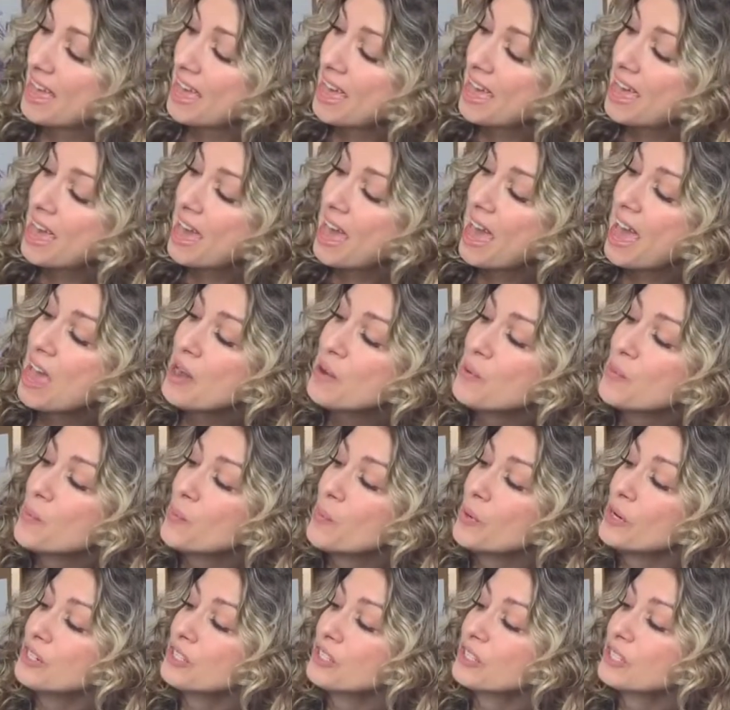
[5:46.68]
And
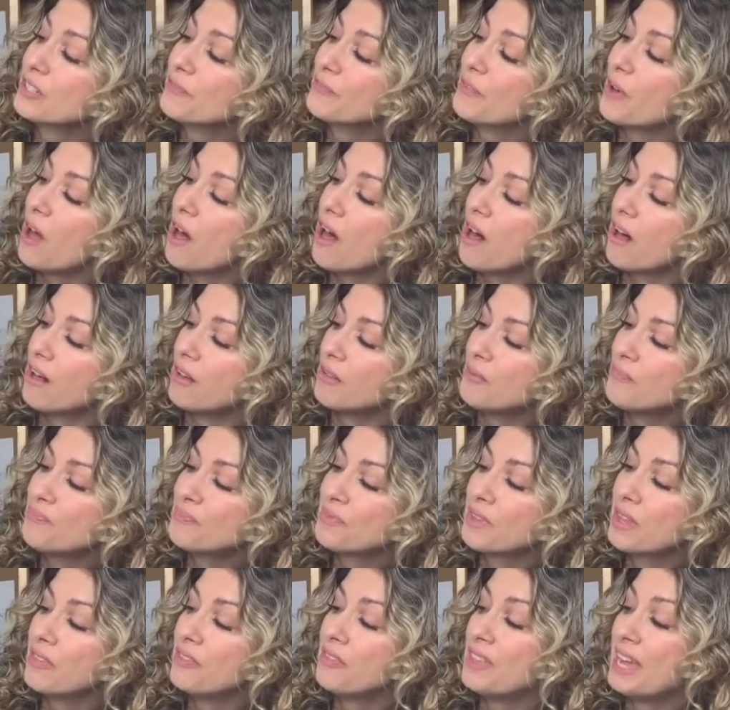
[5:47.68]
worst of all,
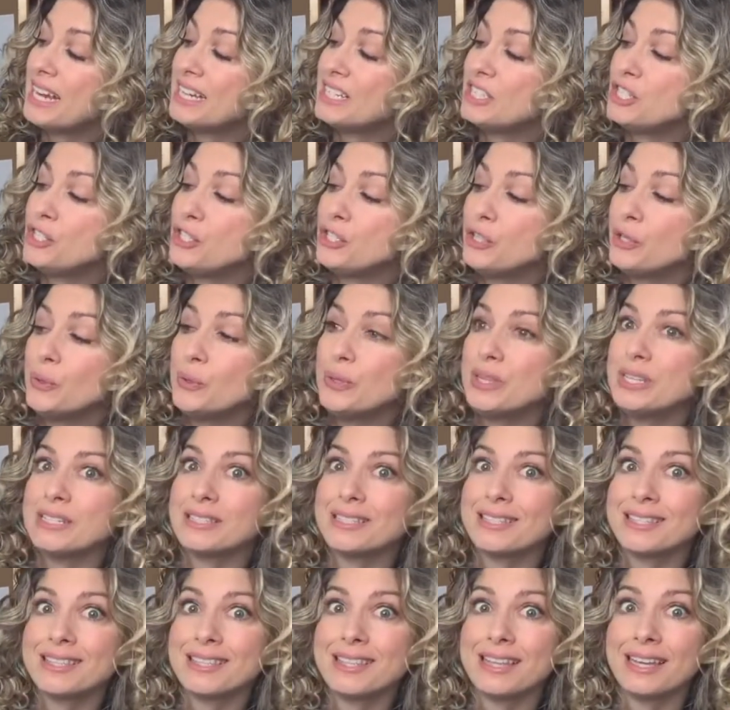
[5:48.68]
they do
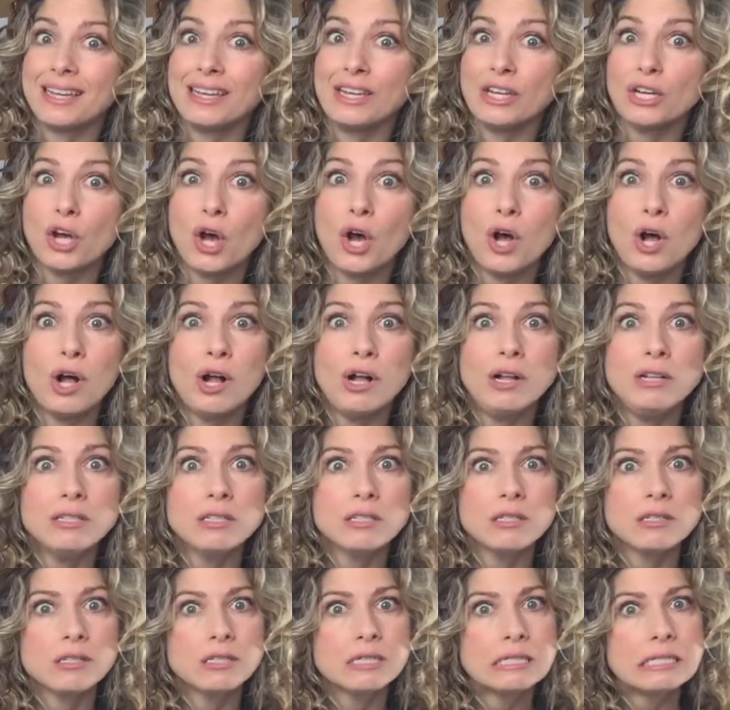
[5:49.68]
this thing called
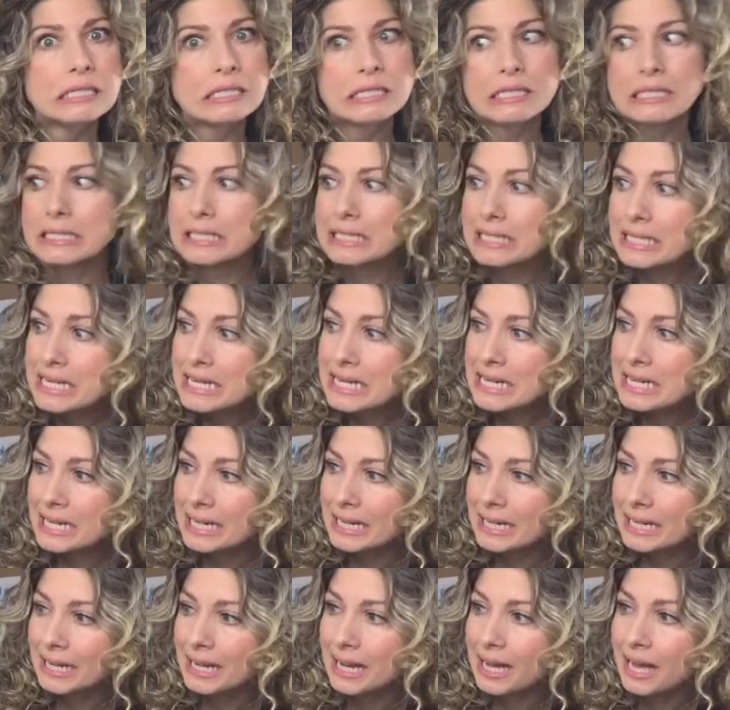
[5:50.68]

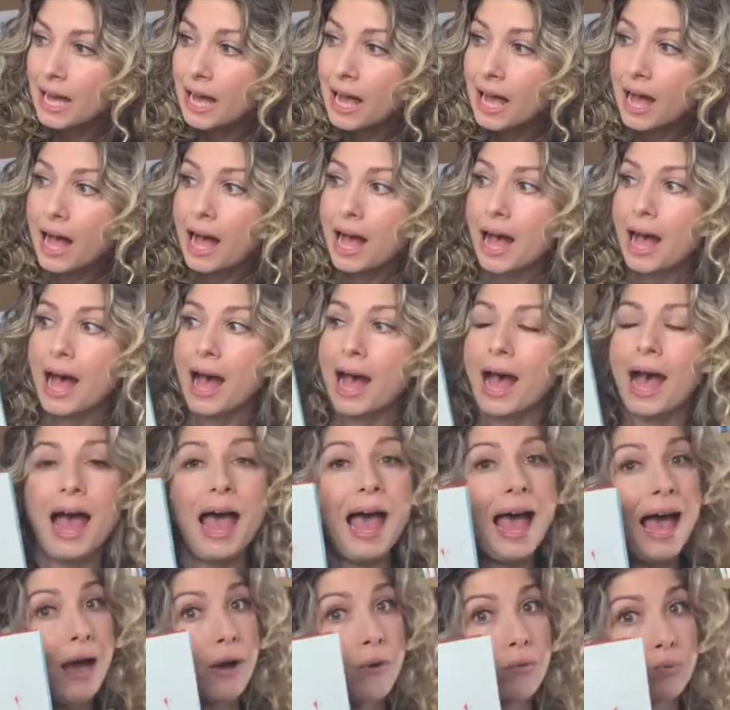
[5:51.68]
sting.
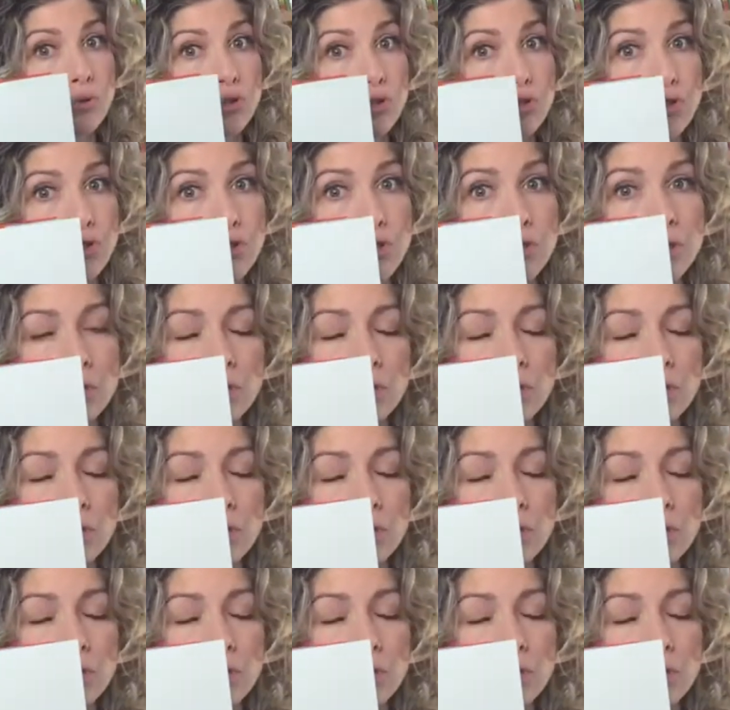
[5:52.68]
Ouch!